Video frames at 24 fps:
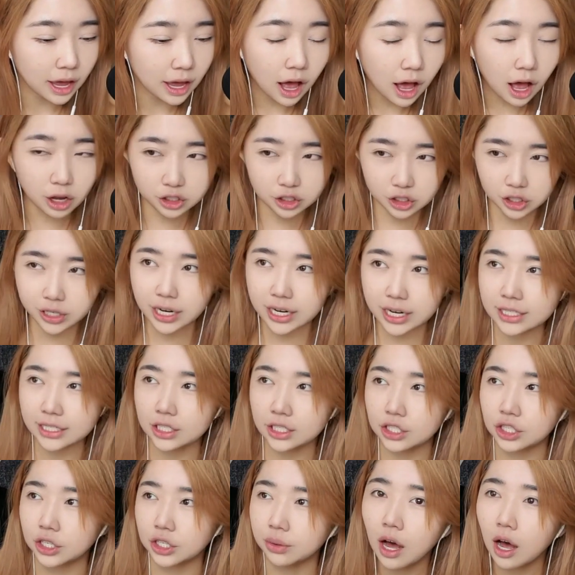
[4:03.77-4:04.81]
I'll show you guys
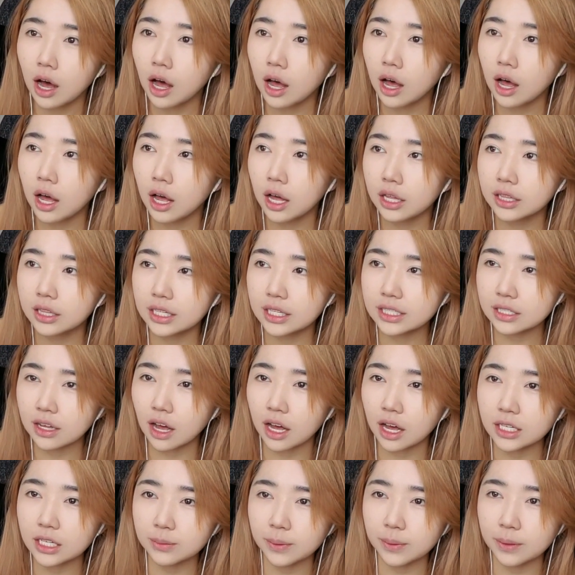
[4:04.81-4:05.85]
too. This
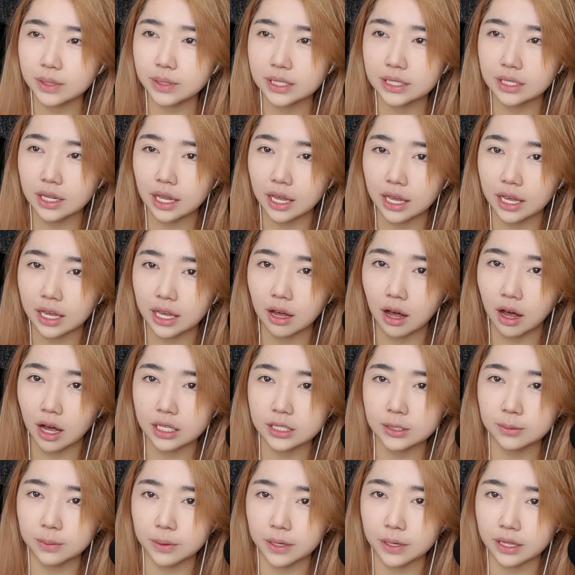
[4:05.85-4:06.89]
cosplay was a
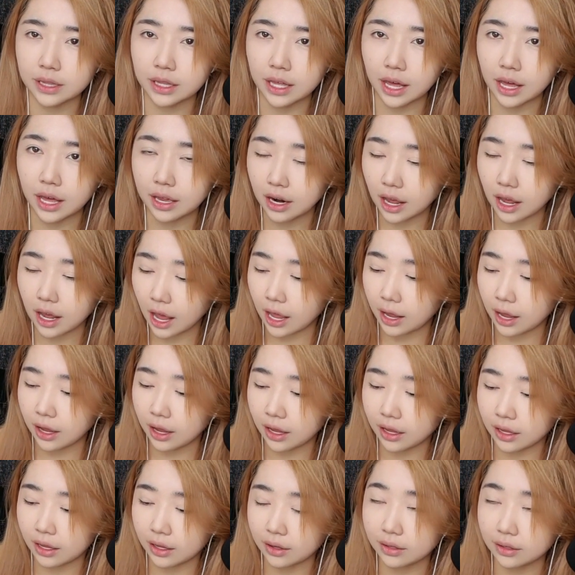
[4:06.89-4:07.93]
cosplay that
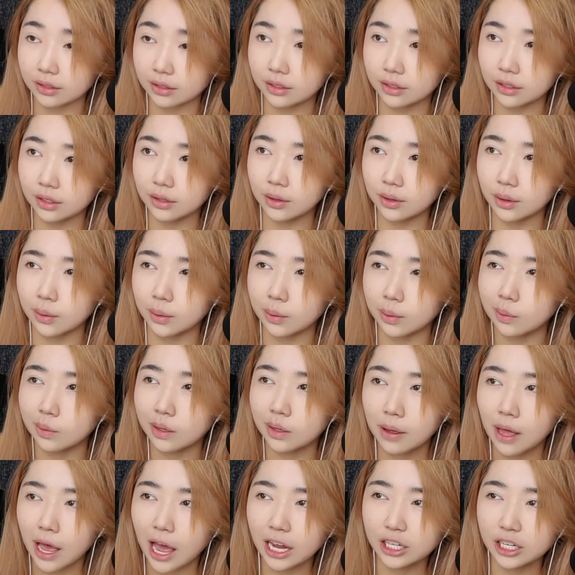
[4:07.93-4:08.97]
I, you know,
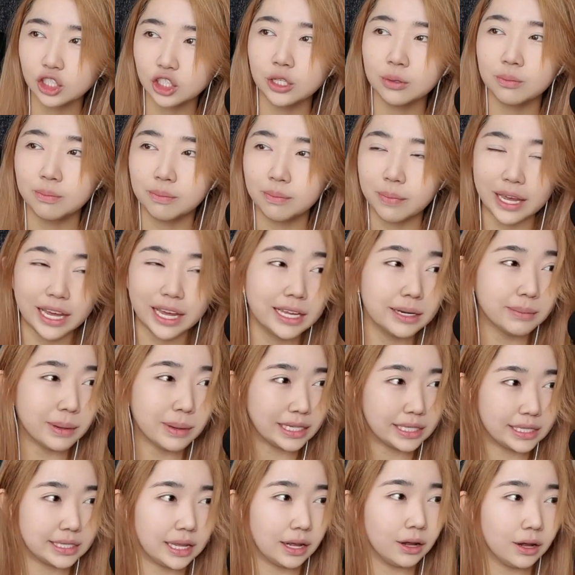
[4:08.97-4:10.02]
actually made
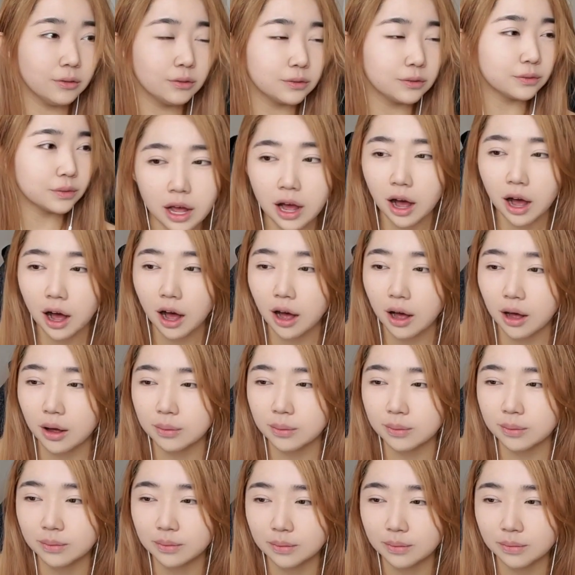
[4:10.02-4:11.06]
myself.
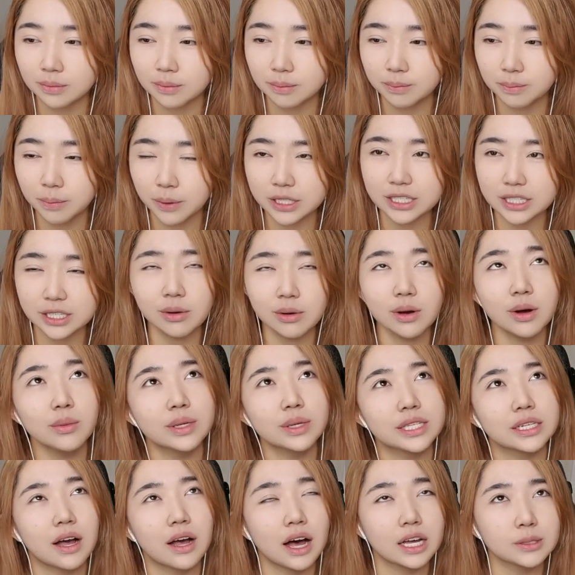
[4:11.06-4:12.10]
But Zero was
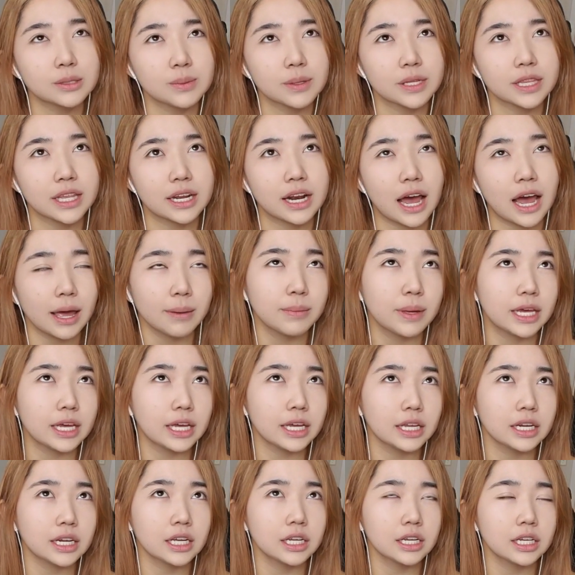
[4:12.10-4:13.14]
a cosplay that I
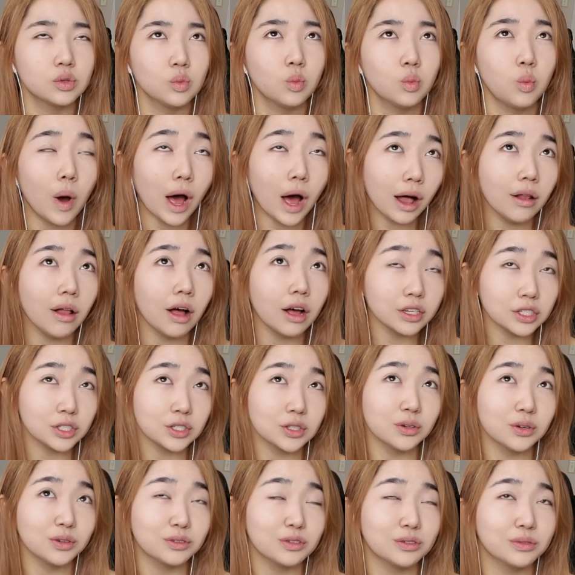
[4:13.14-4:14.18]
made while
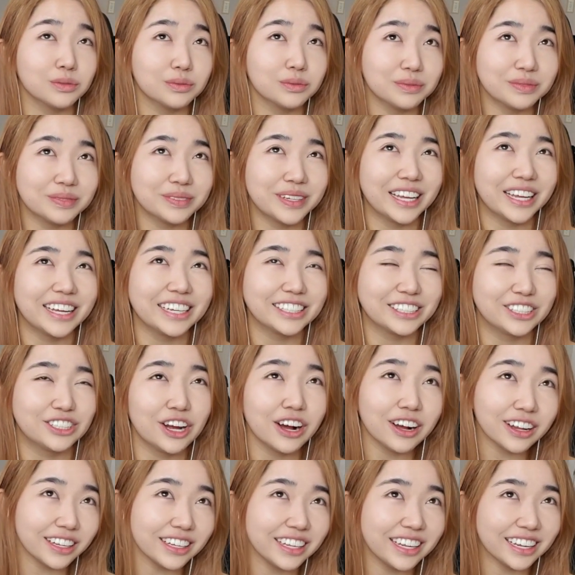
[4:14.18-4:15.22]
also like
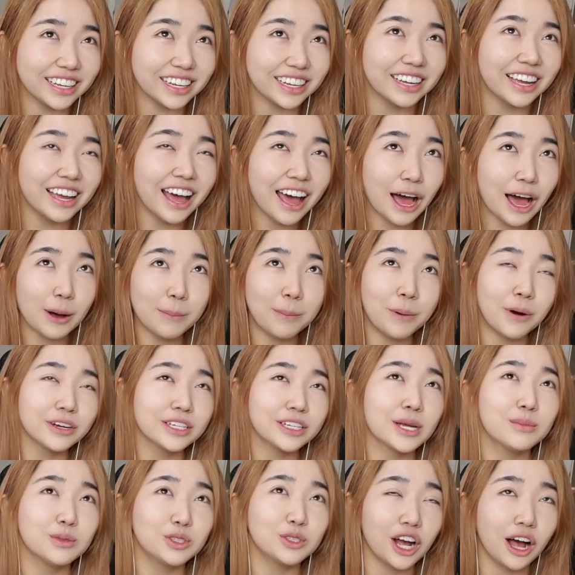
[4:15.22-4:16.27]
juggling a
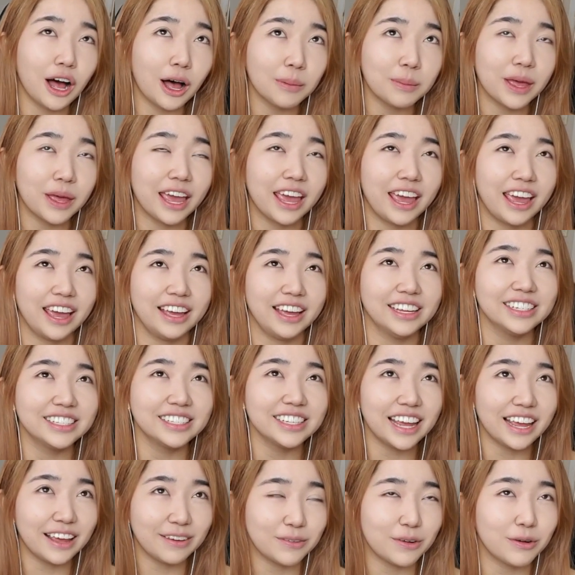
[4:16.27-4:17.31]
part-time job and
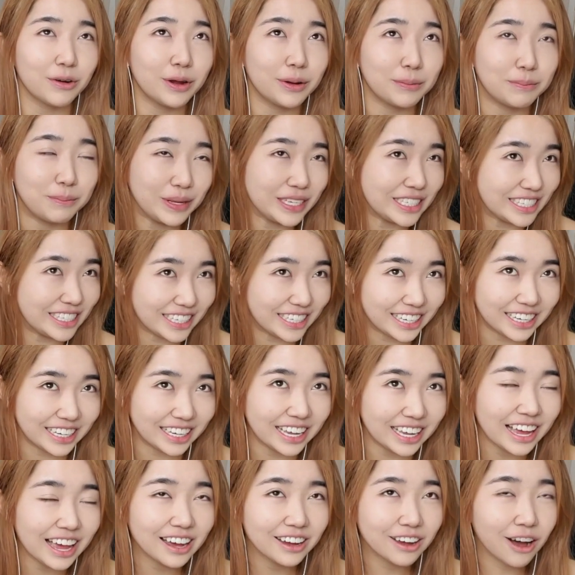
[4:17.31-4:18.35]
a very busy
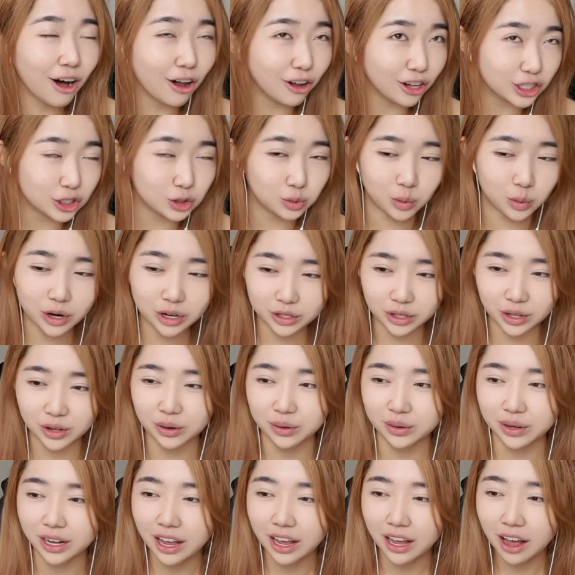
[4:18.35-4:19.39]
college workload